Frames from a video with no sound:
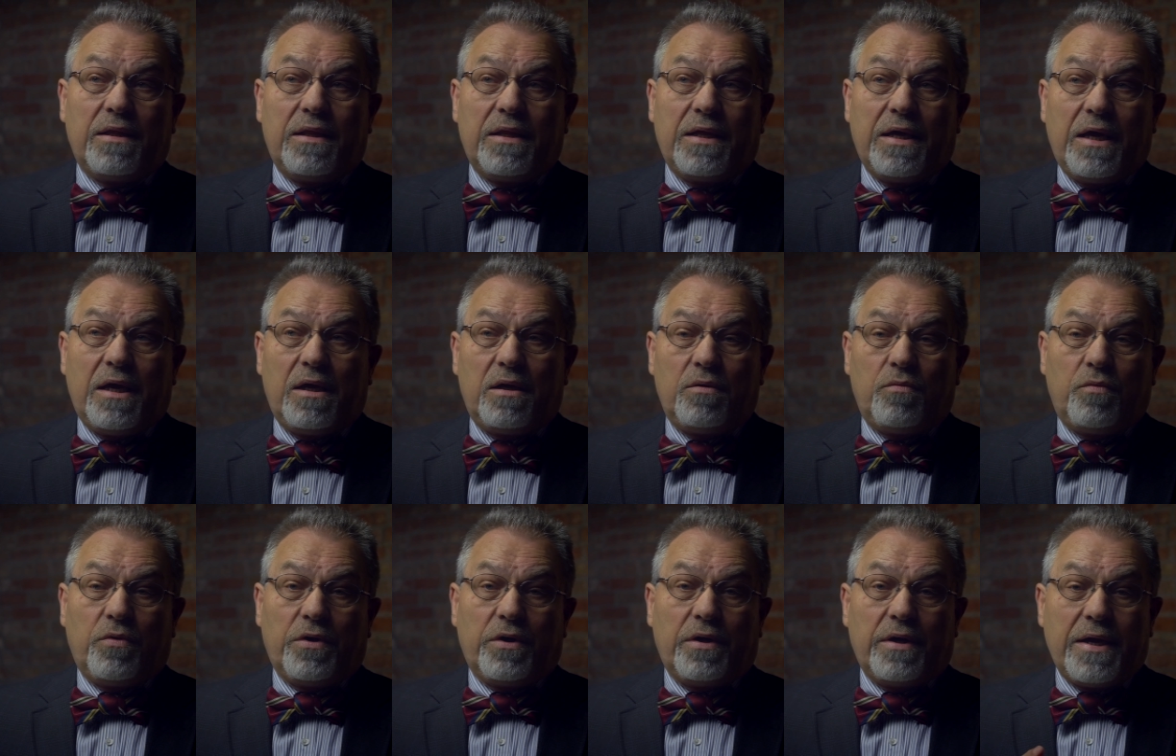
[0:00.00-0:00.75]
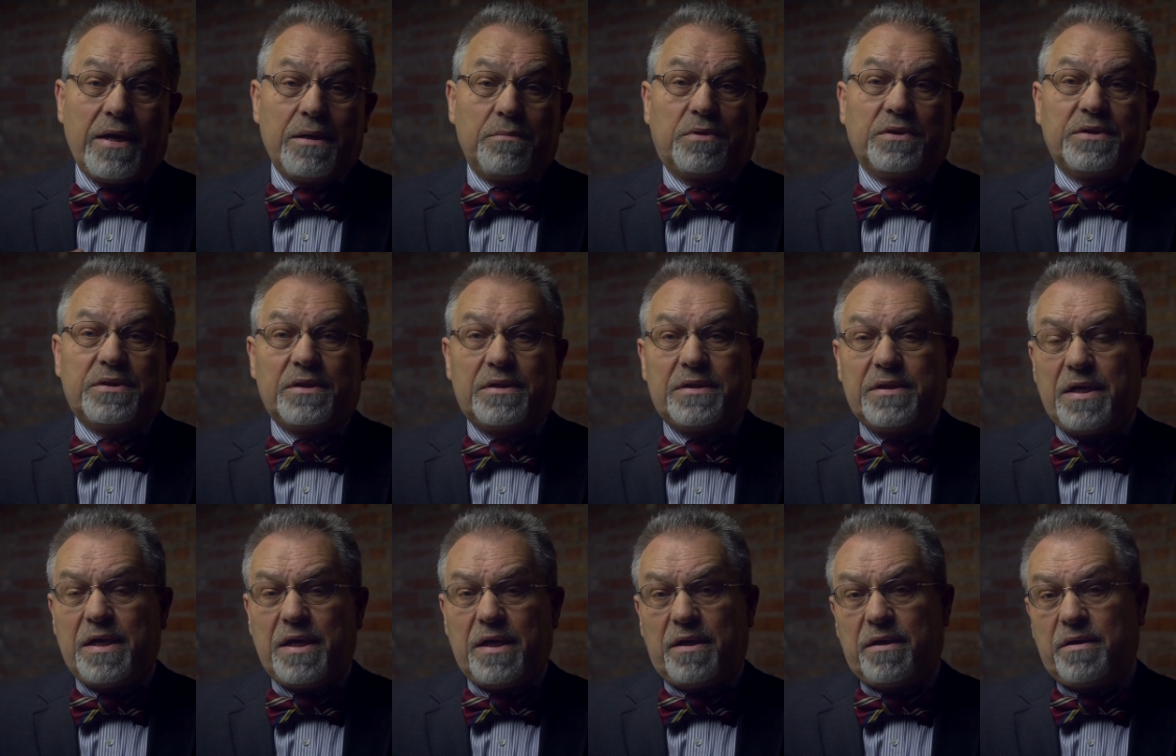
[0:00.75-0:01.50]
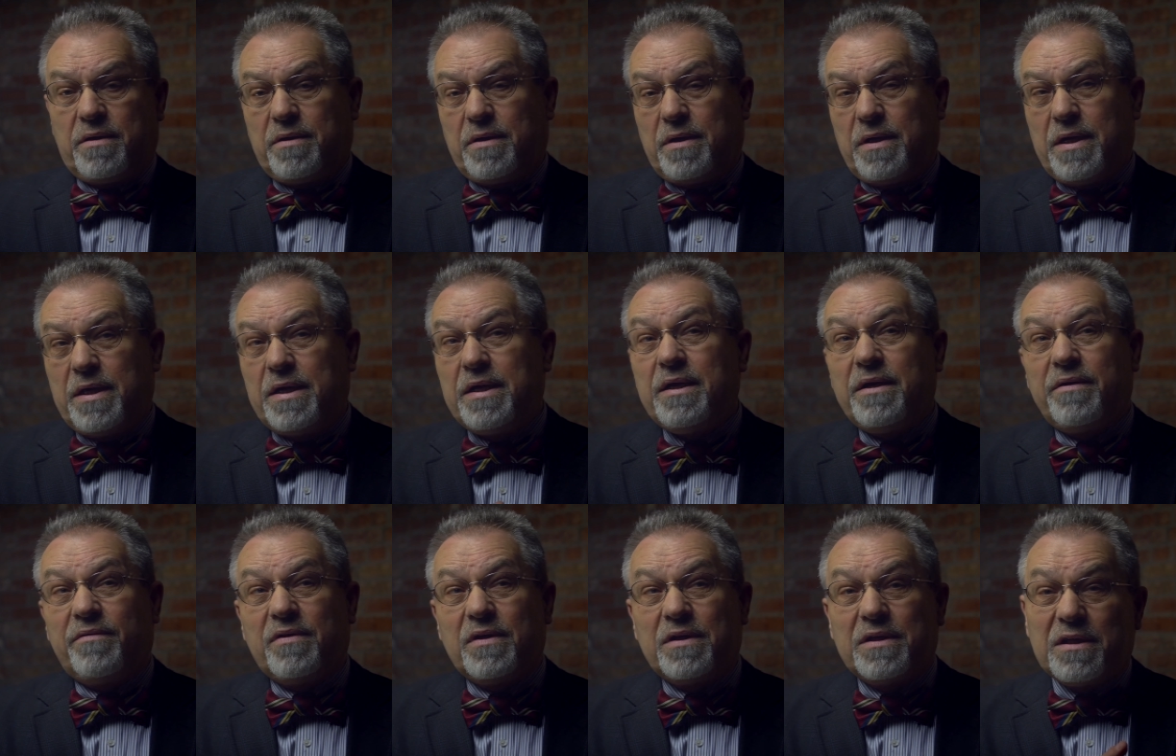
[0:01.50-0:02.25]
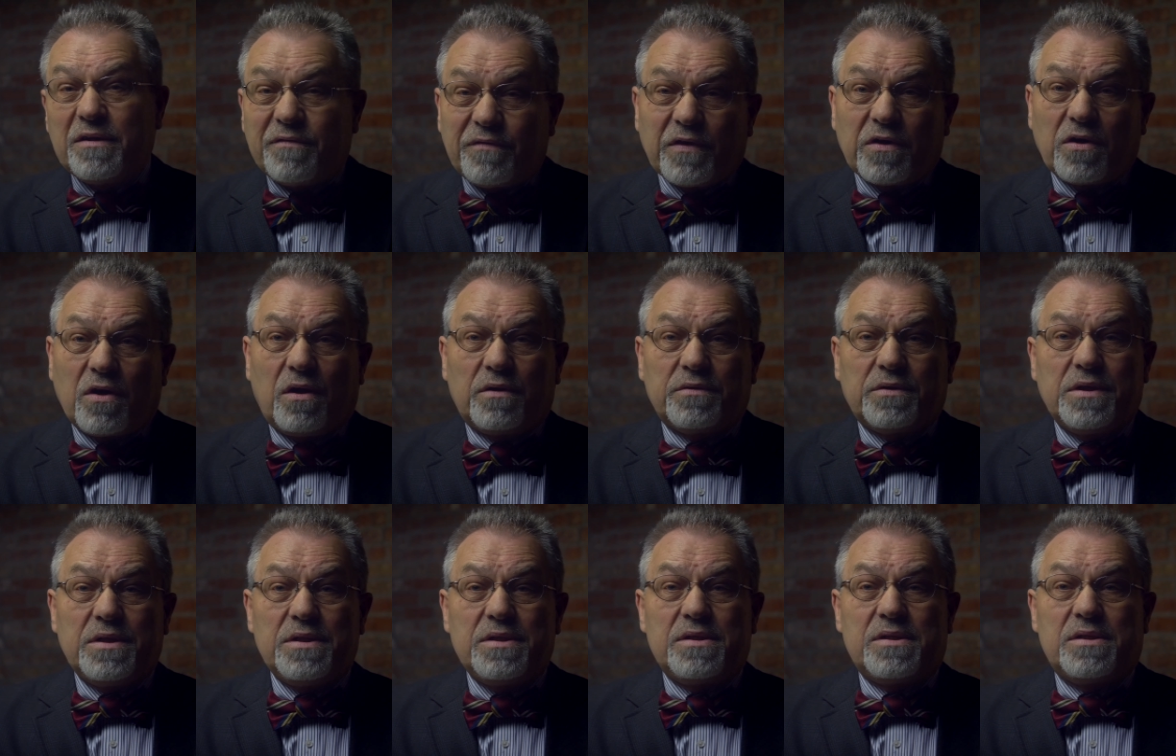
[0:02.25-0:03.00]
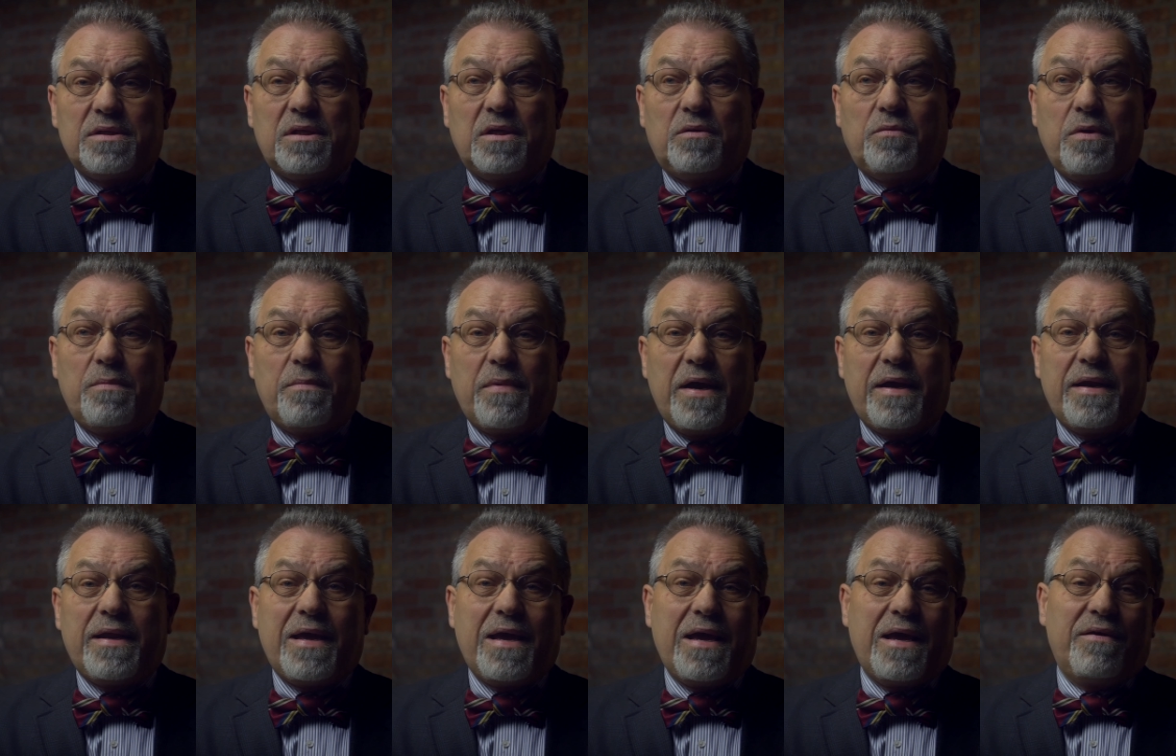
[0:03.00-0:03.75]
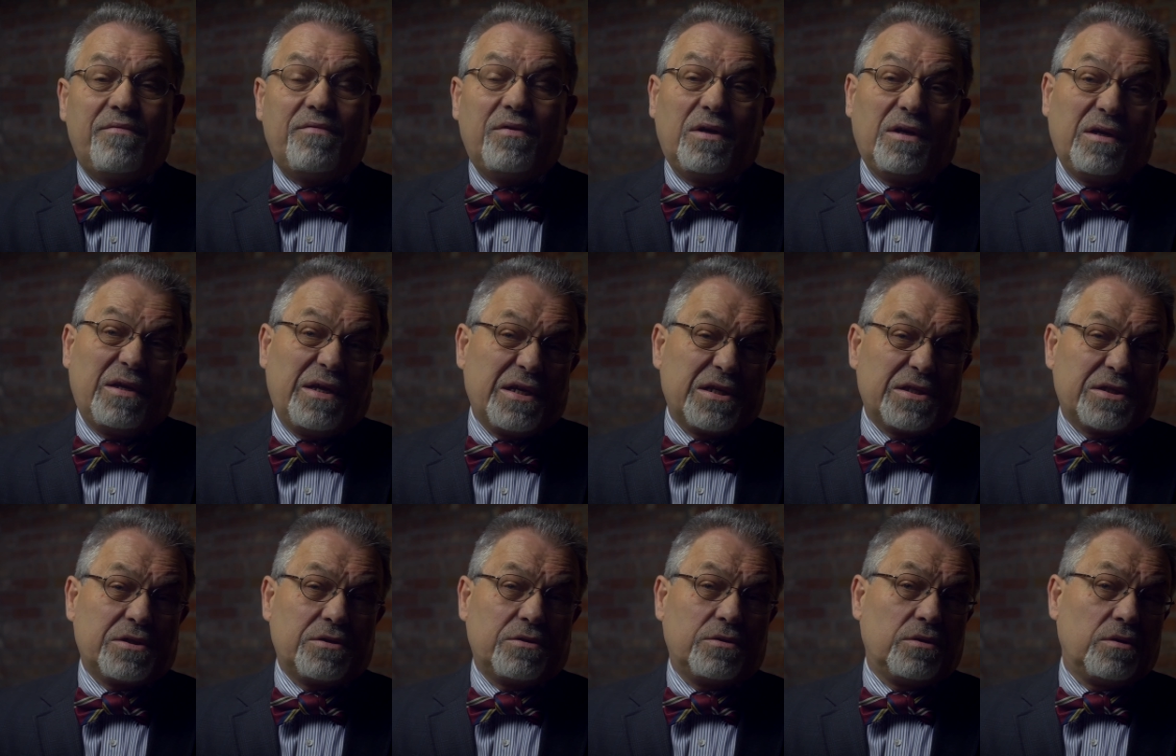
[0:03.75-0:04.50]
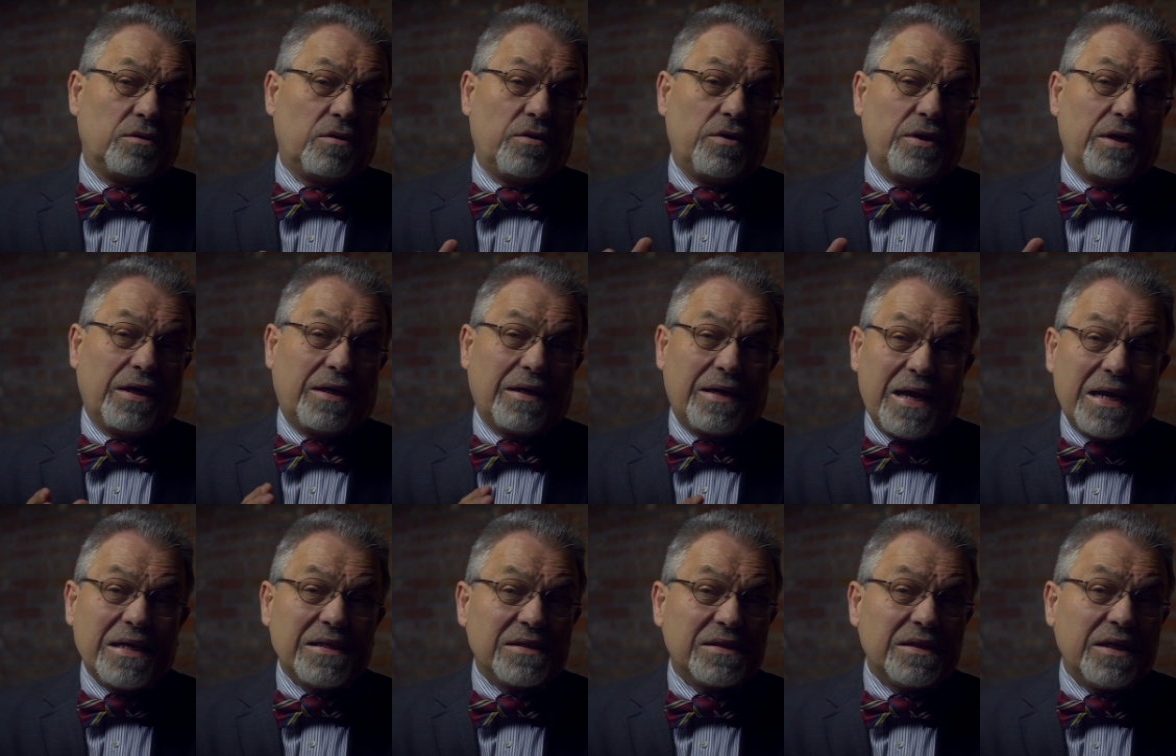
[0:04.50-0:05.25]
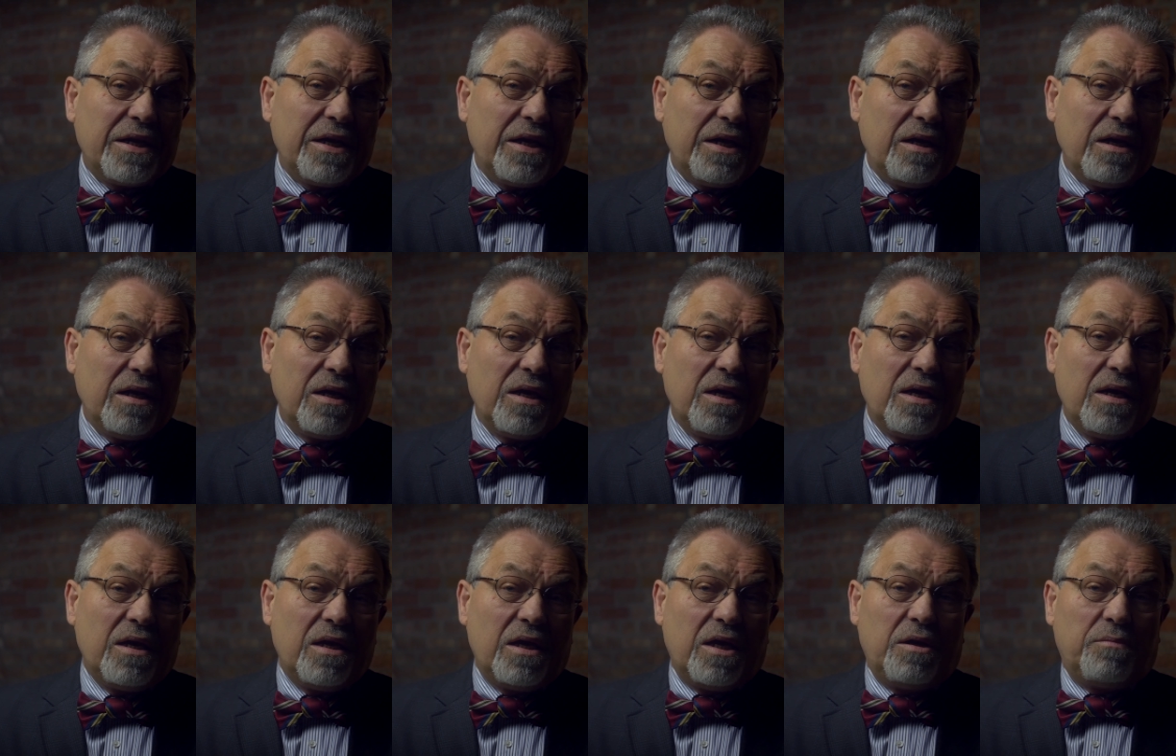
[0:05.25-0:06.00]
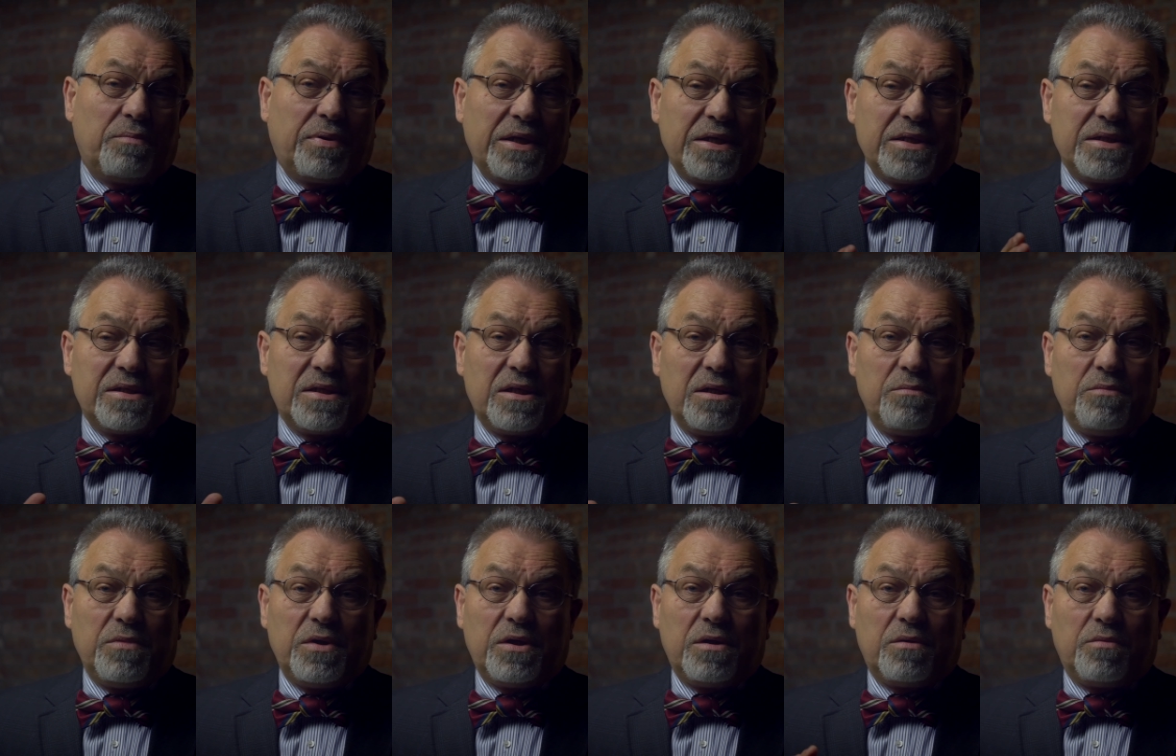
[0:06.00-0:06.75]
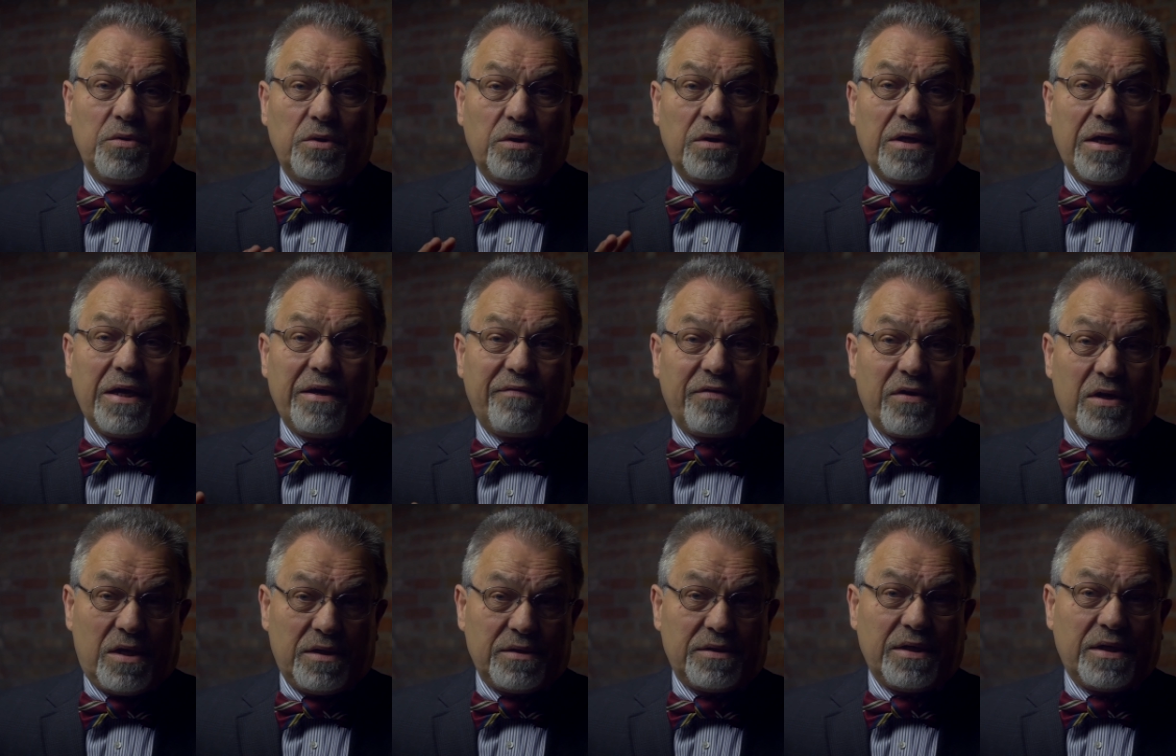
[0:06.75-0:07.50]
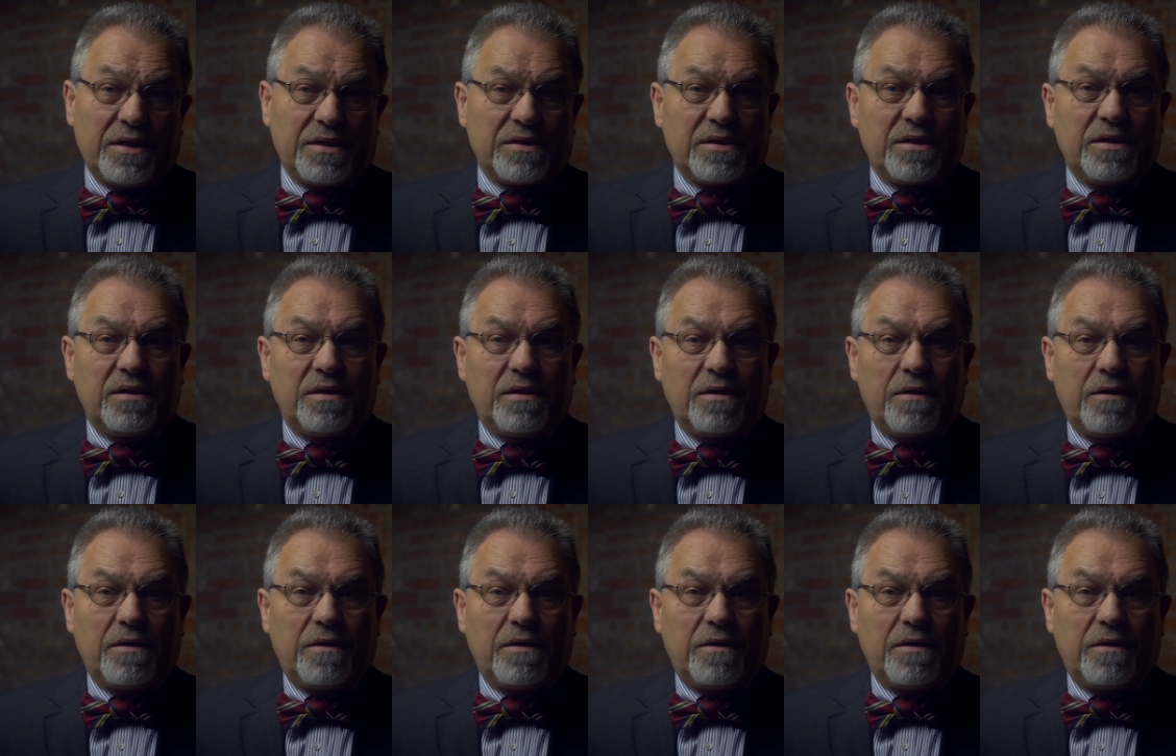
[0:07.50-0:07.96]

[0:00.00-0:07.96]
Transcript: that we're able to take any of the difficulties that we might have in a lecture or in a class setting and place them in a real life context